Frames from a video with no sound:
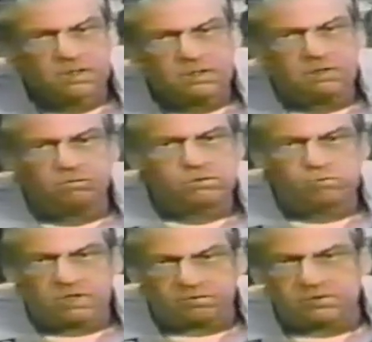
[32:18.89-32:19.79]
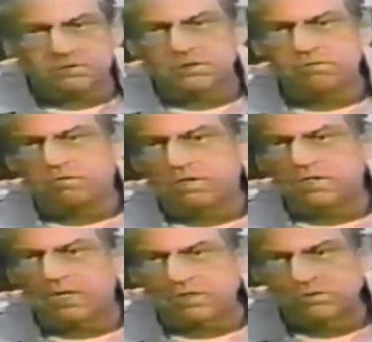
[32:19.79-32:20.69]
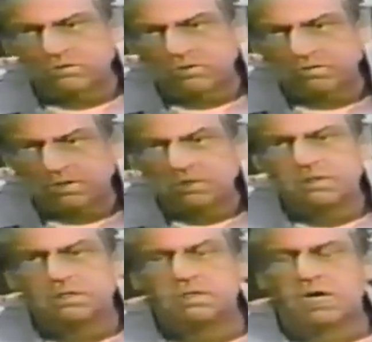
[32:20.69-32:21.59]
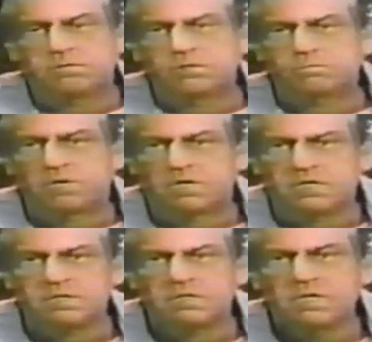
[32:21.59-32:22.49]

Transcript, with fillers: who was one of the chief organizers of the Communist Party